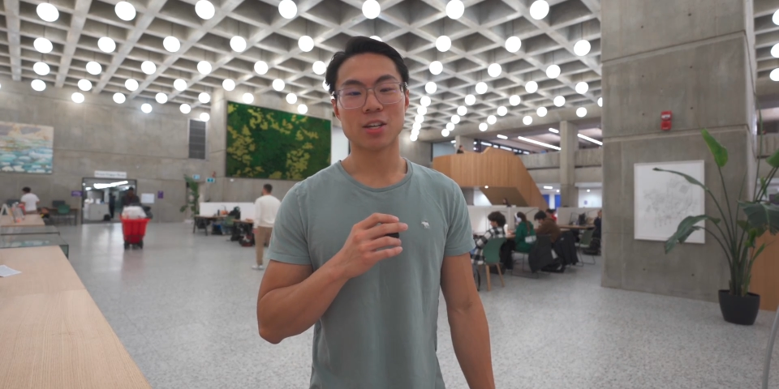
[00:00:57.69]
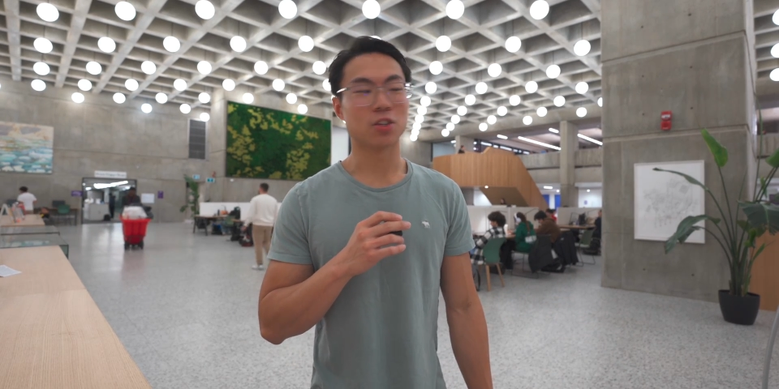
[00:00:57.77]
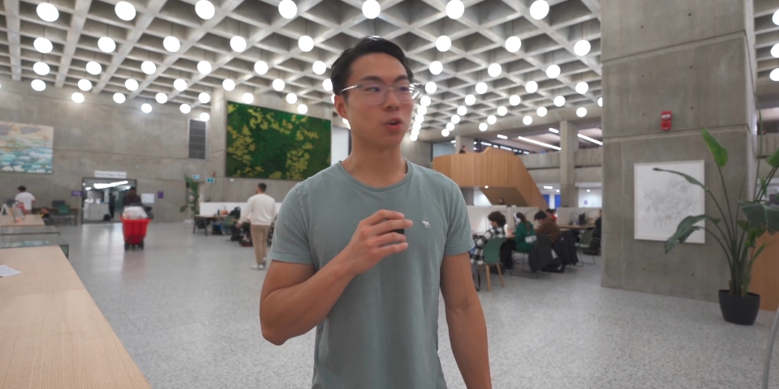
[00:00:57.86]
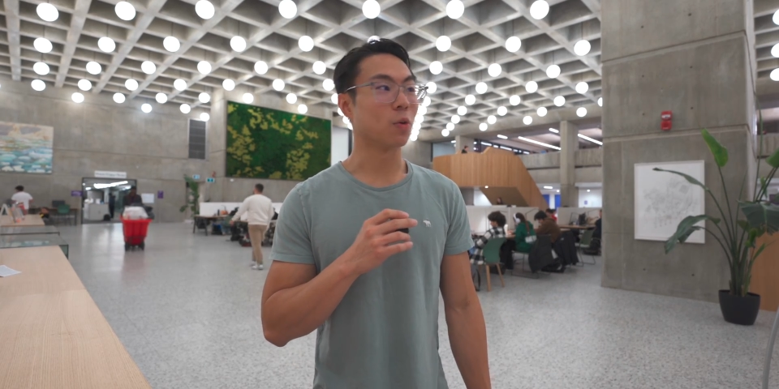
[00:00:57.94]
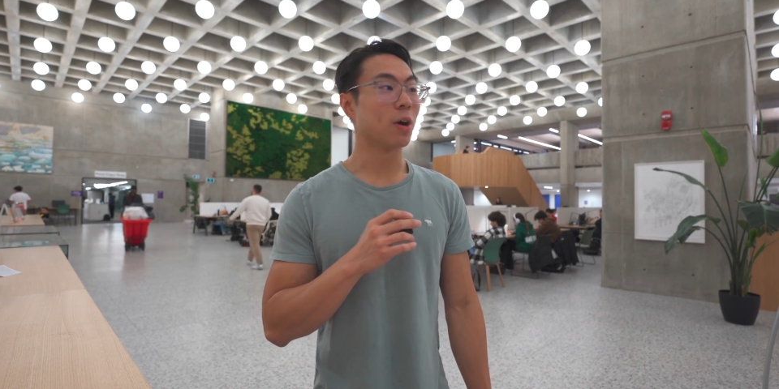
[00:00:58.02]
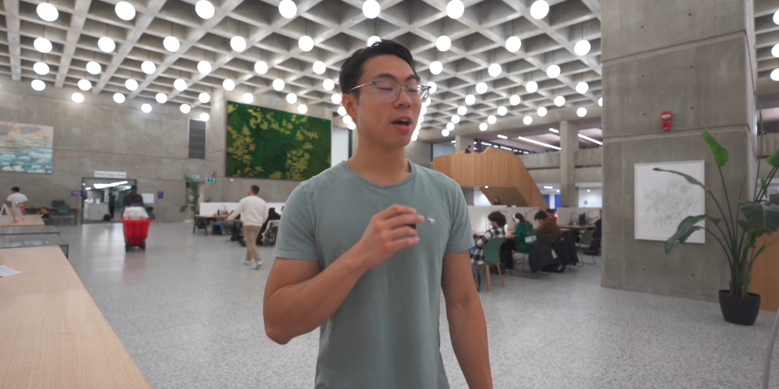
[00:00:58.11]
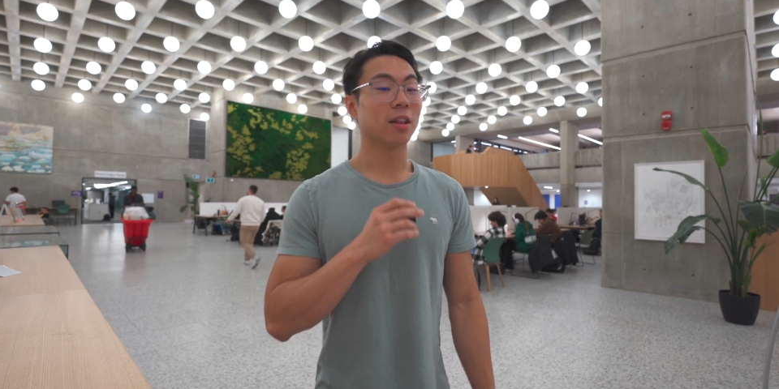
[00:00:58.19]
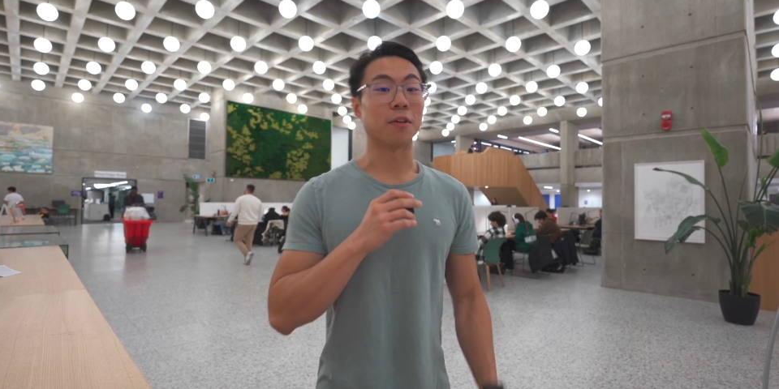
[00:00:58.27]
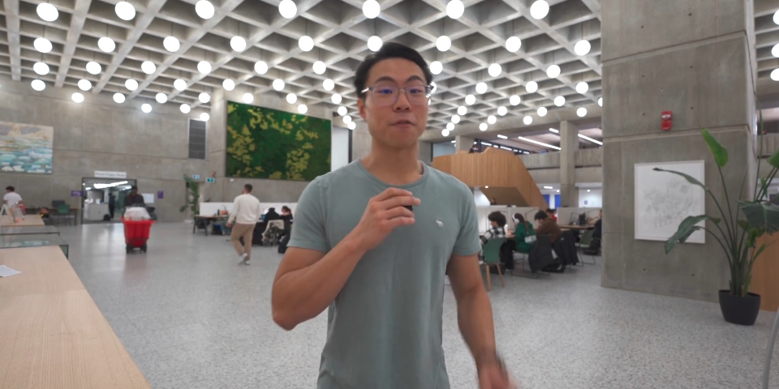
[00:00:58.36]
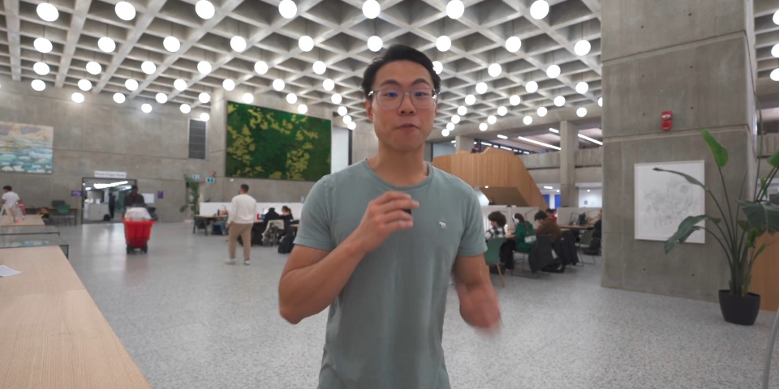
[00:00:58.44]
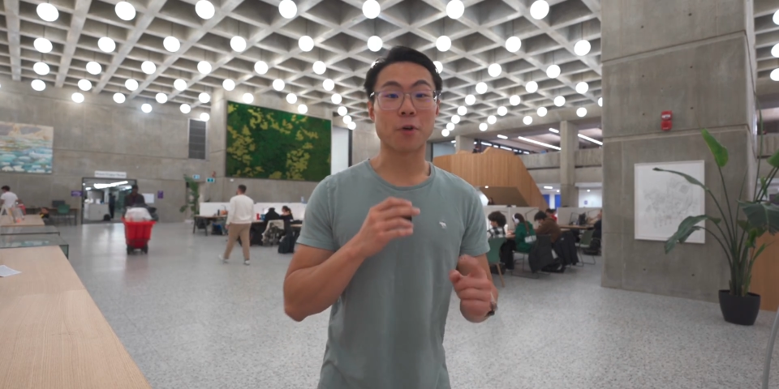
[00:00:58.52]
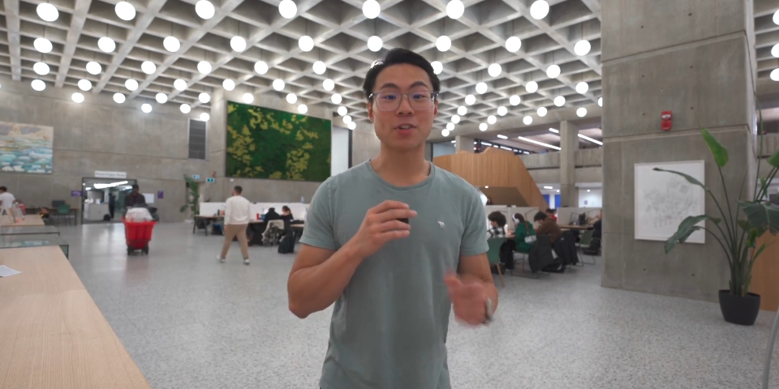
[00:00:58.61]
So
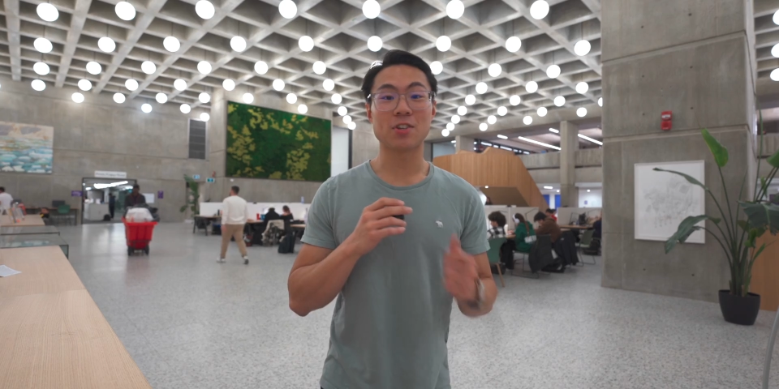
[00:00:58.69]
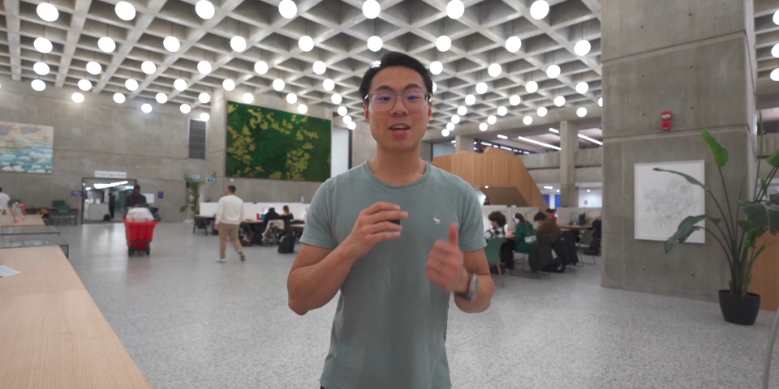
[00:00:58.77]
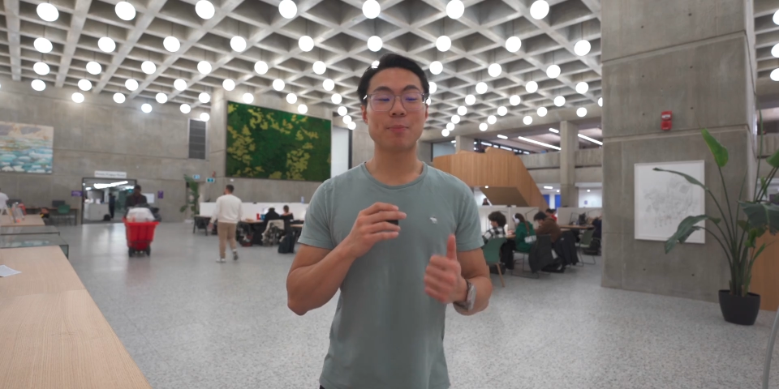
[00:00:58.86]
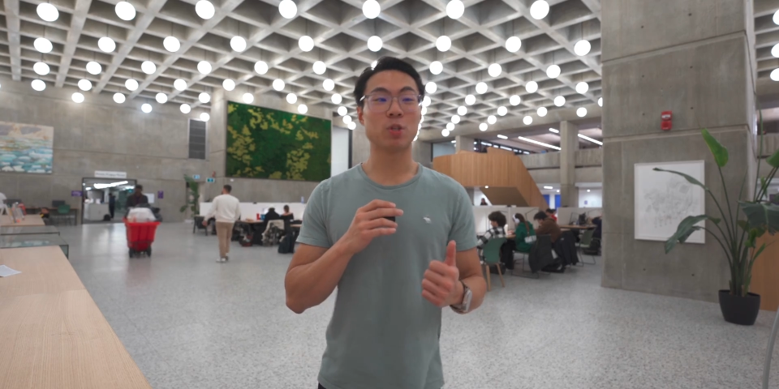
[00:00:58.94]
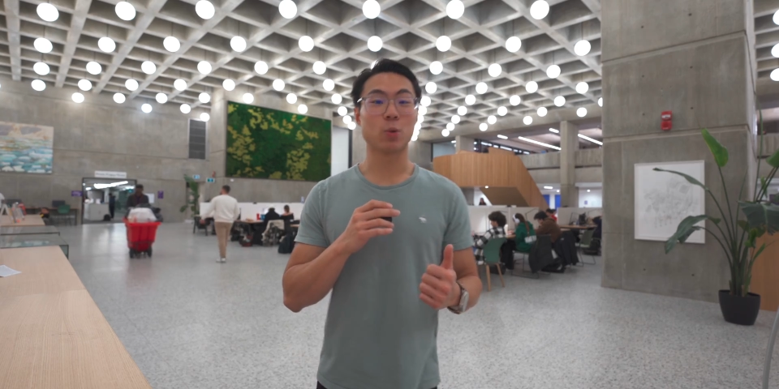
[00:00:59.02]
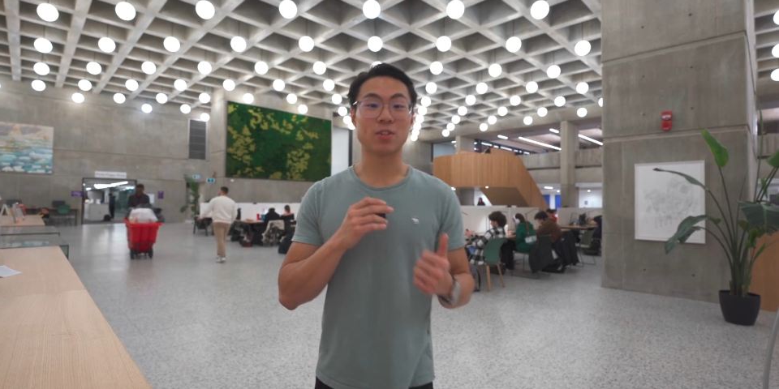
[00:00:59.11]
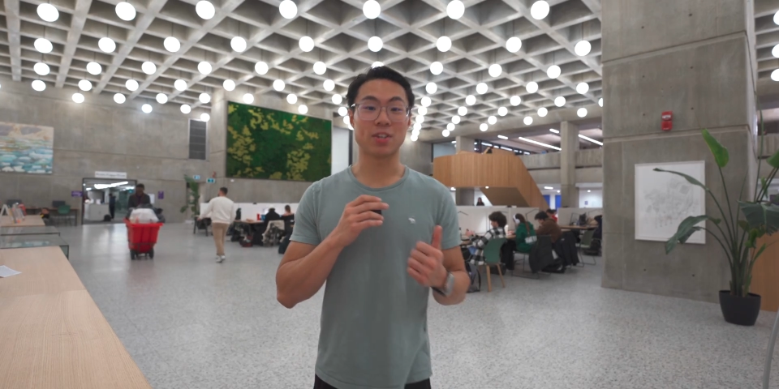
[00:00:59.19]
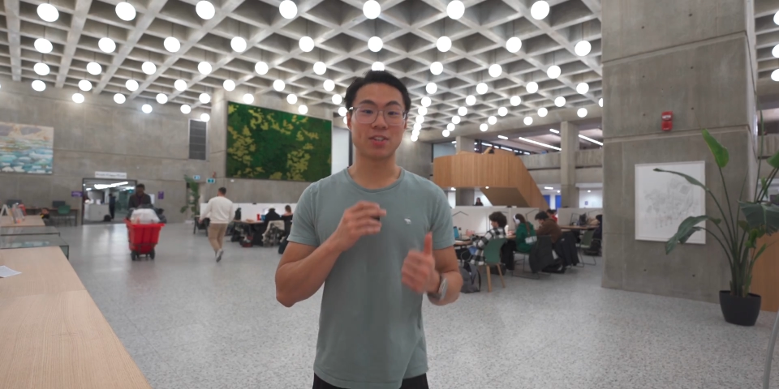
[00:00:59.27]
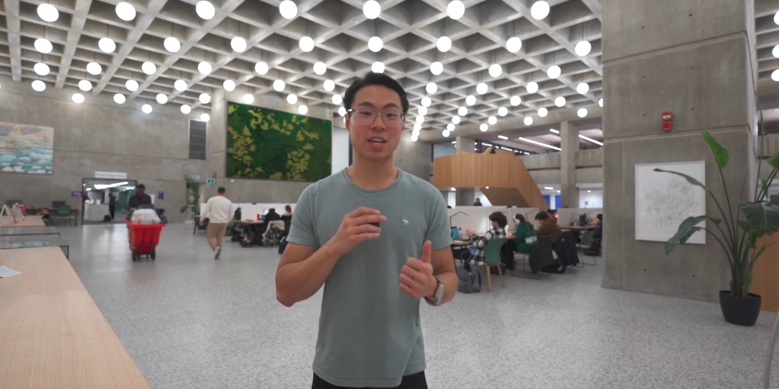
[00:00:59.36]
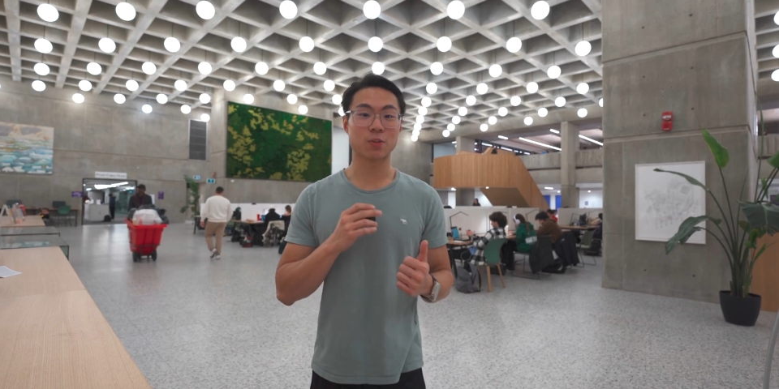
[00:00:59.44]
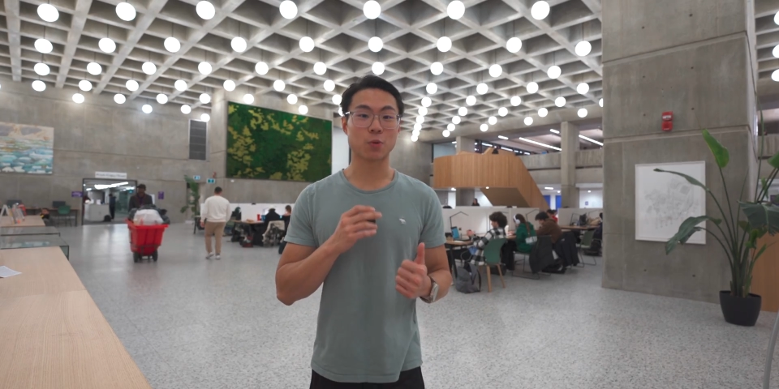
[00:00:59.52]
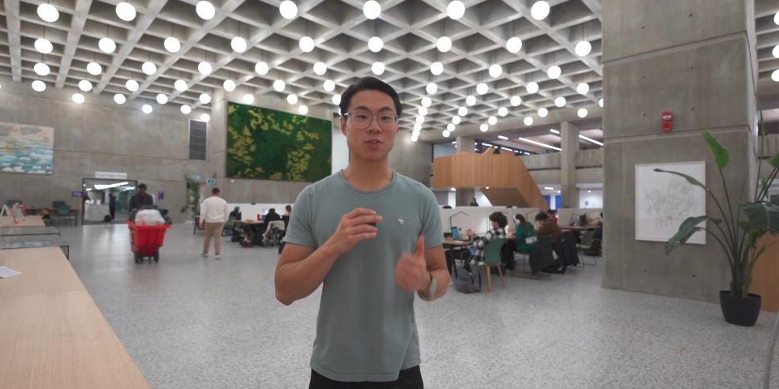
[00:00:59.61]
the first step to a
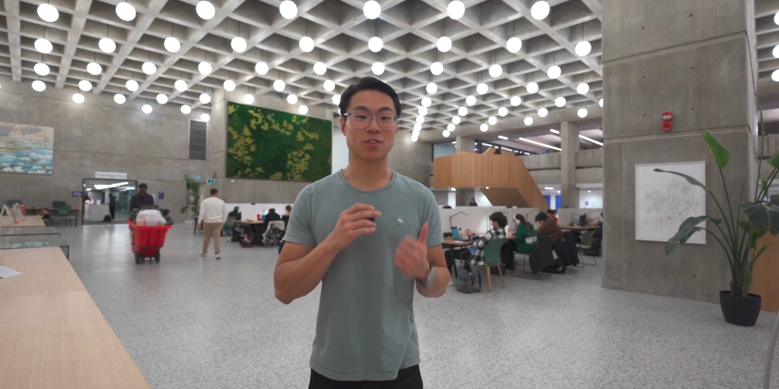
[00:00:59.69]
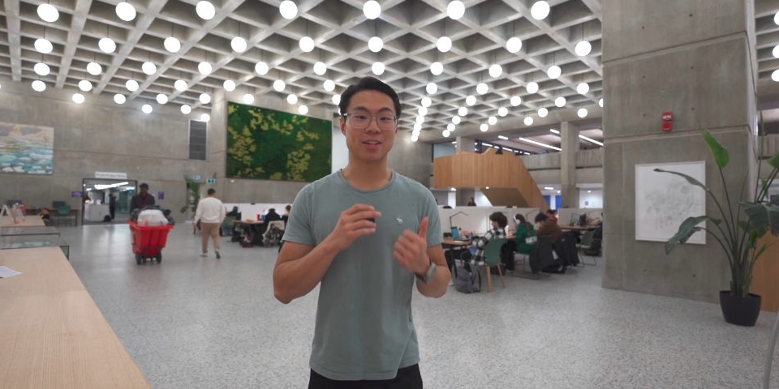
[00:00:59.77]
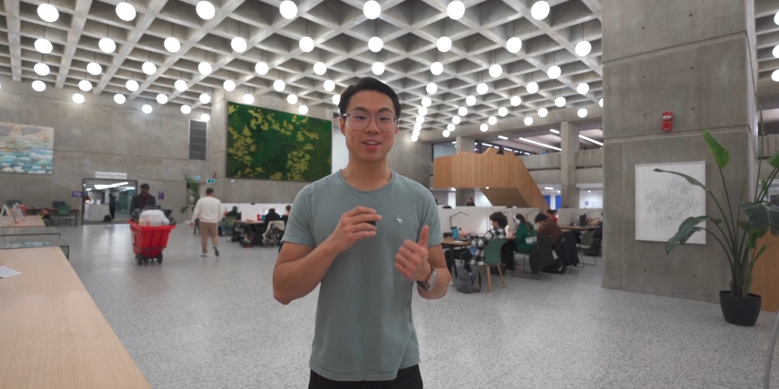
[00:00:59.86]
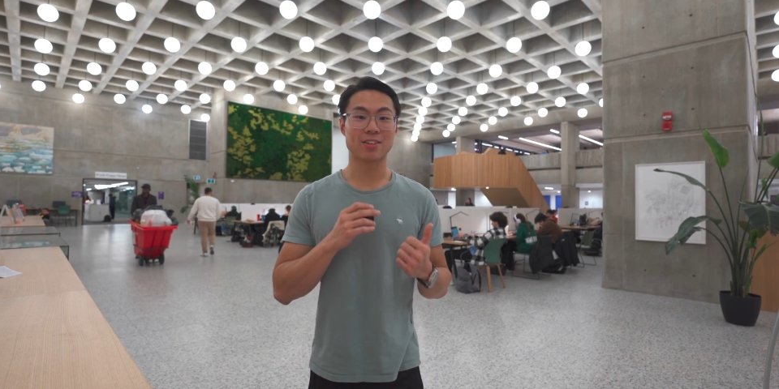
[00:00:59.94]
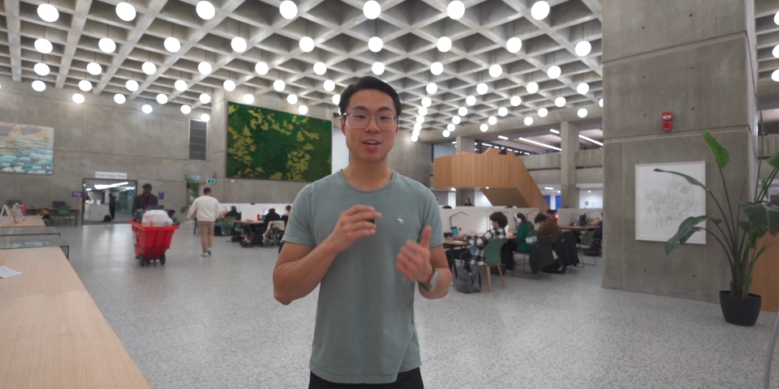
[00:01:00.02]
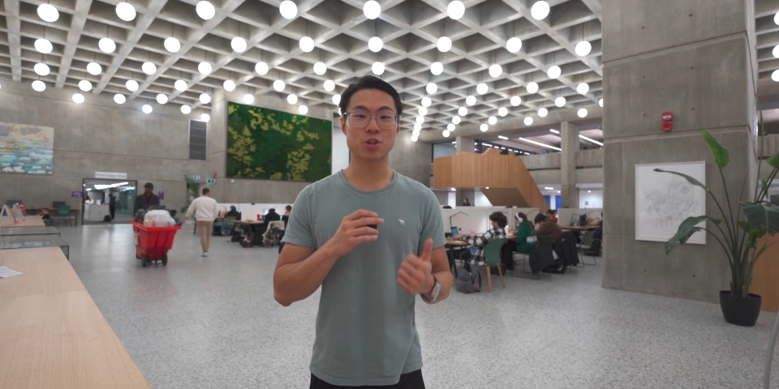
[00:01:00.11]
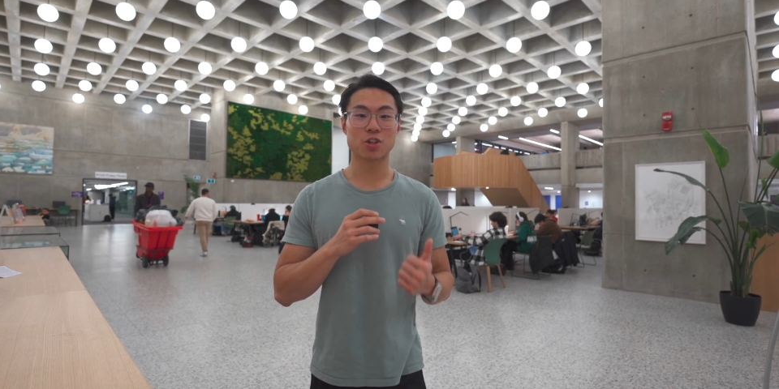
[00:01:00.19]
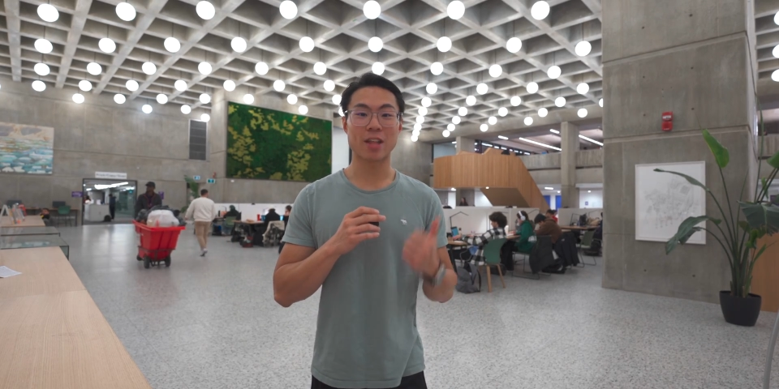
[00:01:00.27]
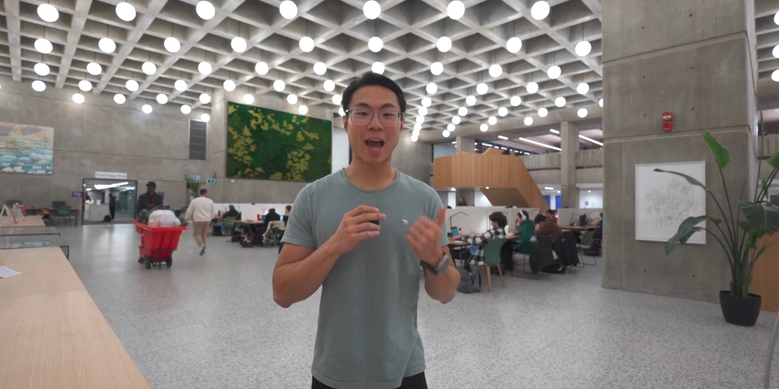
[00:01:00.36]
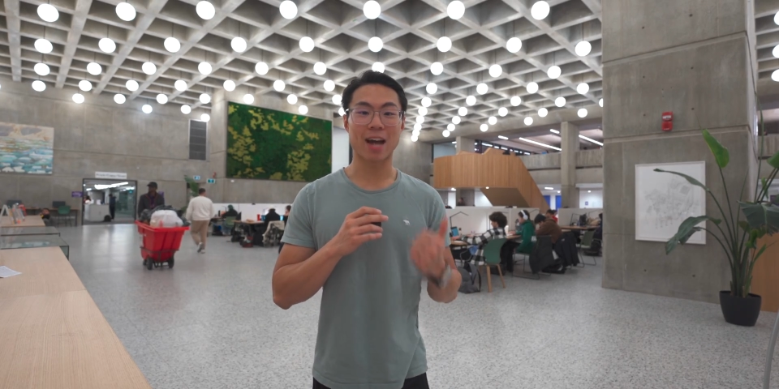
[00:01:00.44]
successful study session